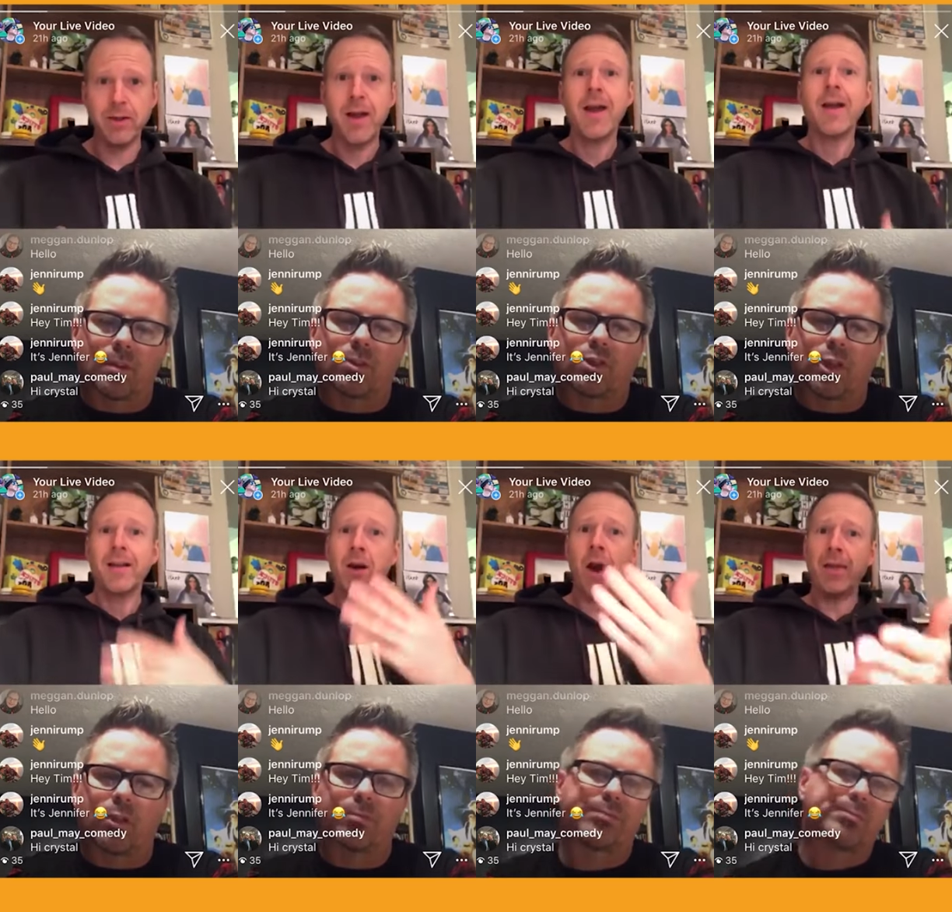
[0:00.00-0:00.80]
Speaker 1: Sure. know,
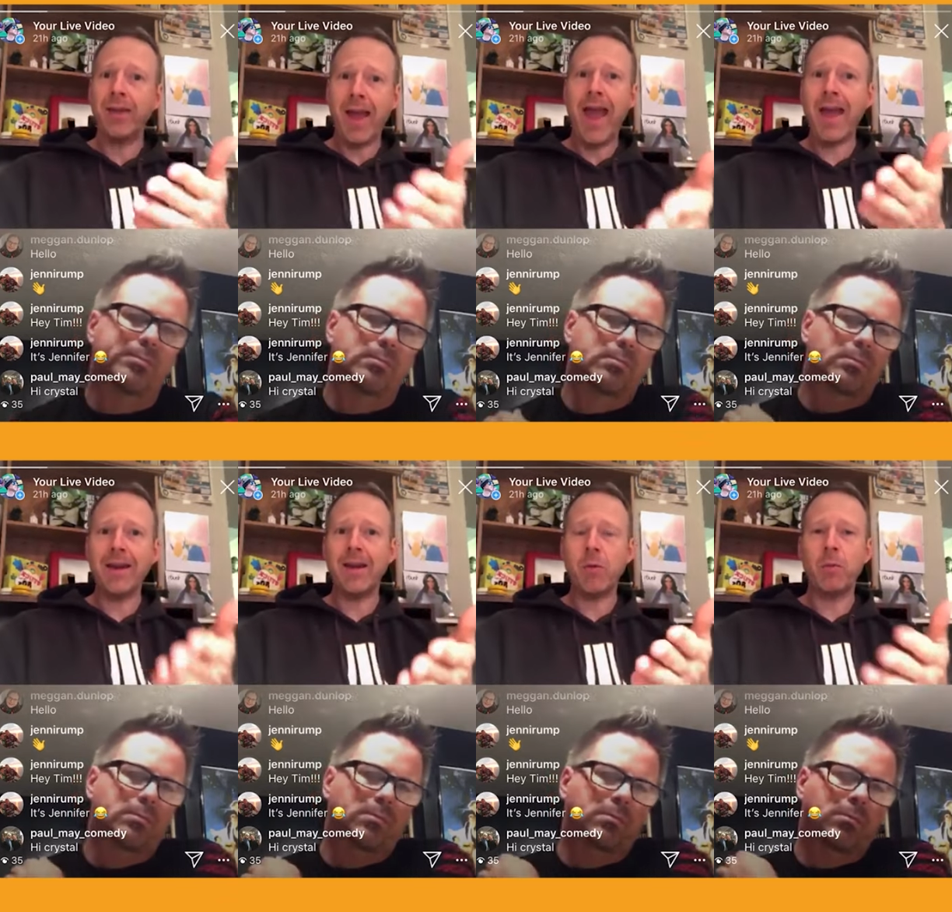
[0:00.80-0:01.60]
I think Andy
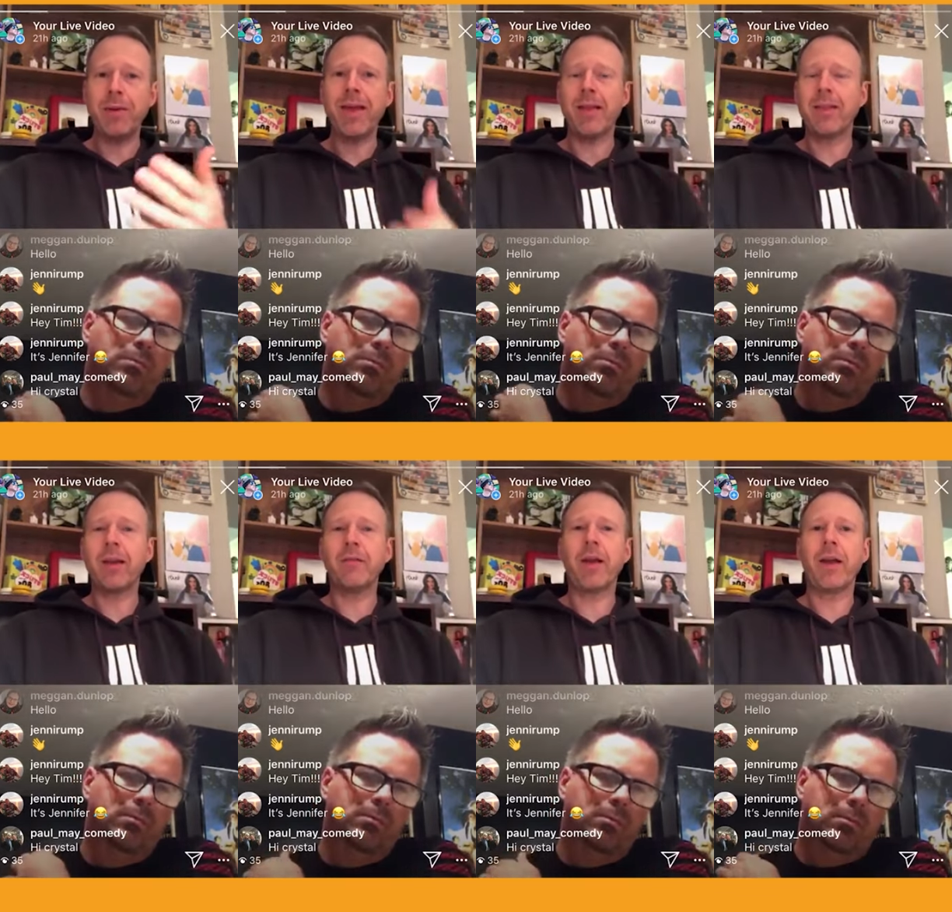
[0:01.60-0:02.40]
would be that thing of
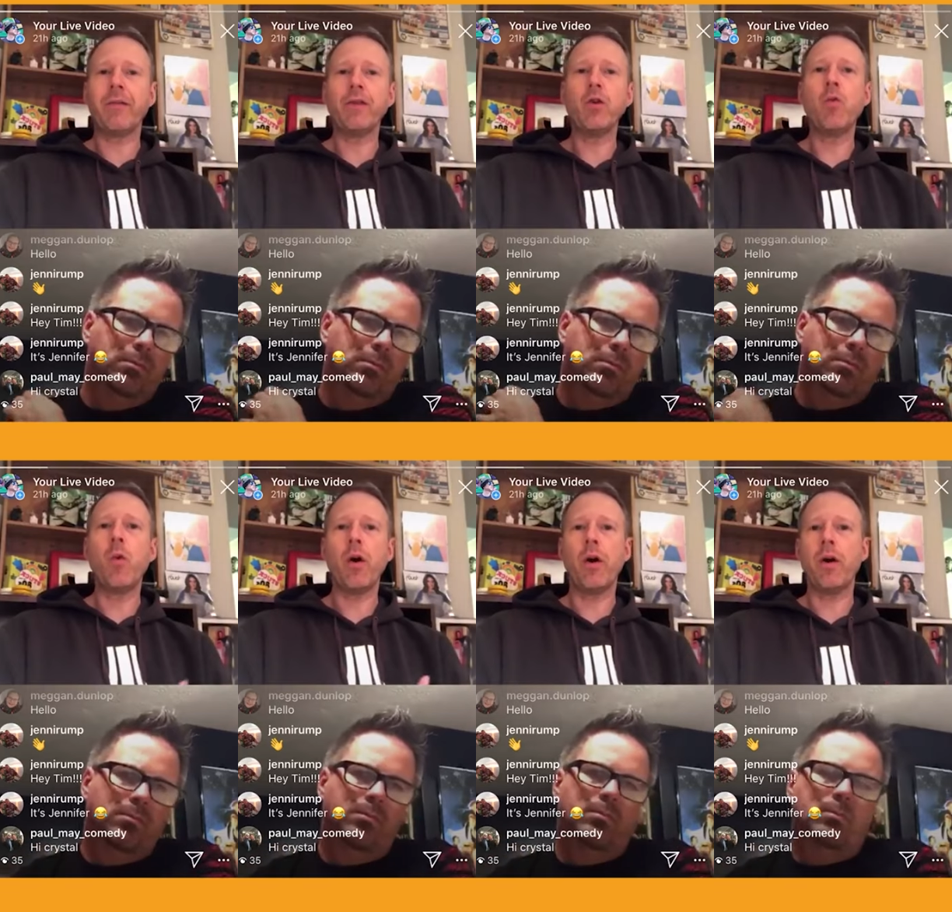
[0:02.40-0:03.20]
like, if you
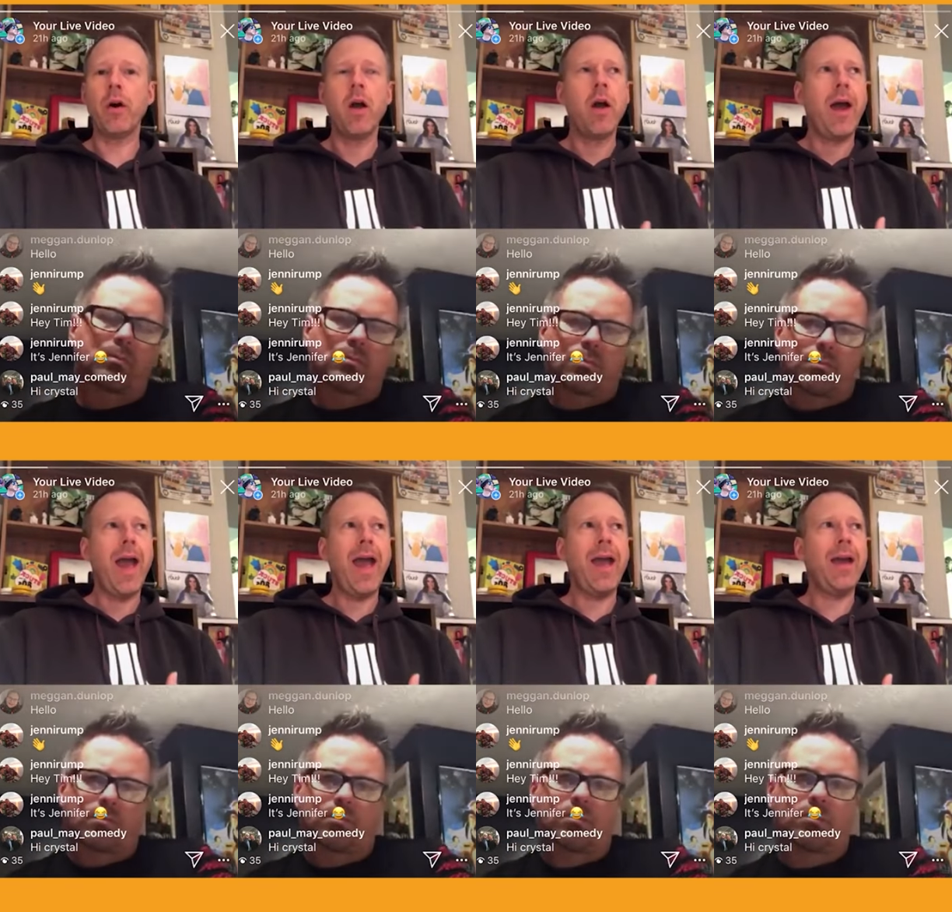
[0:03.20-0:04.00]
were
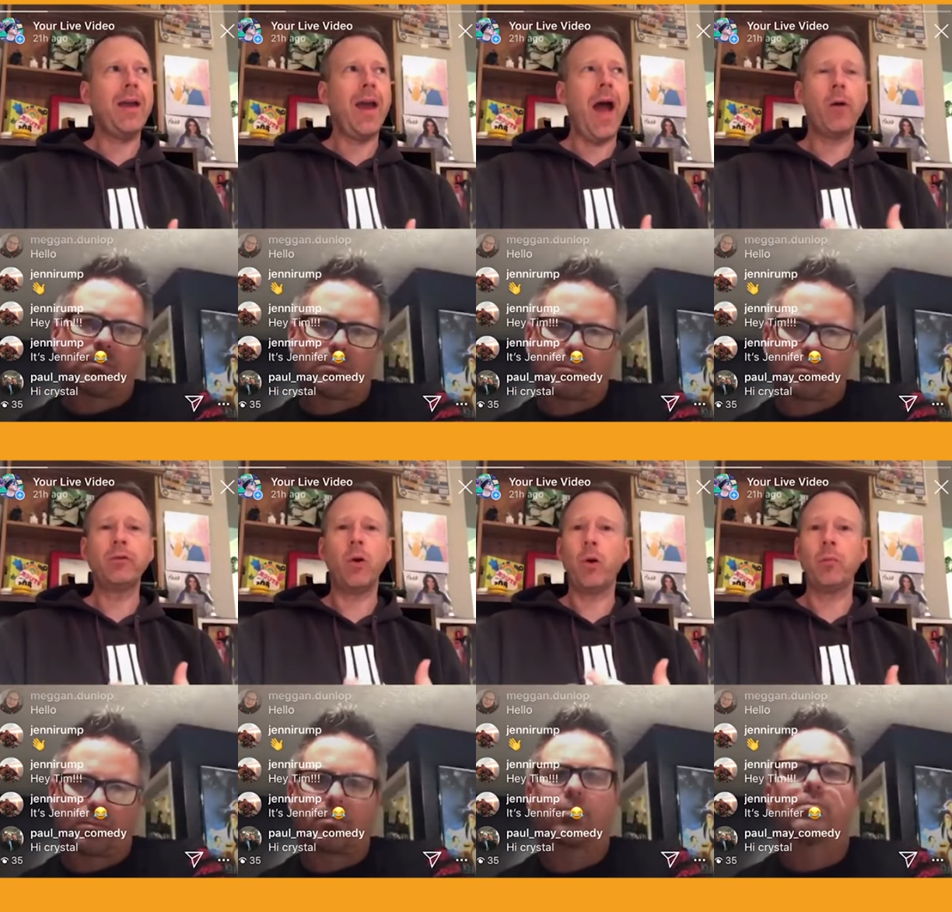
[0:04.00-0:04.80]
a
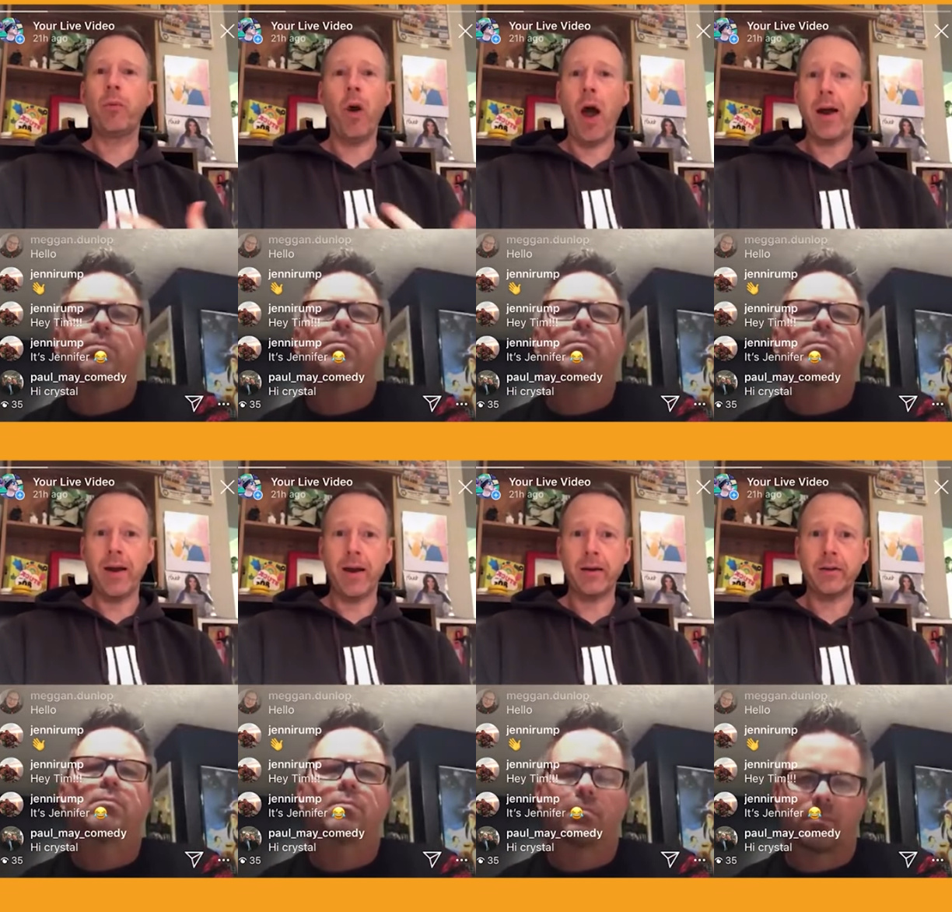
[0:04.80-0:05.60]
household
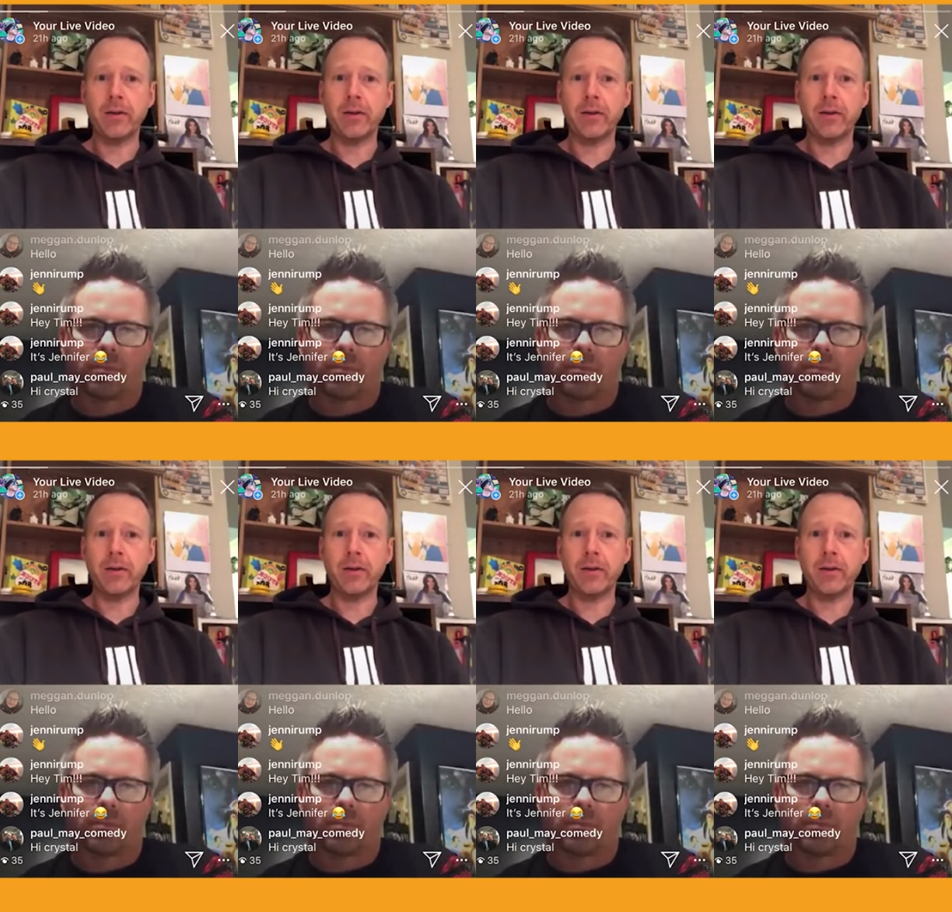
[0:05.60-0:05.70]
product,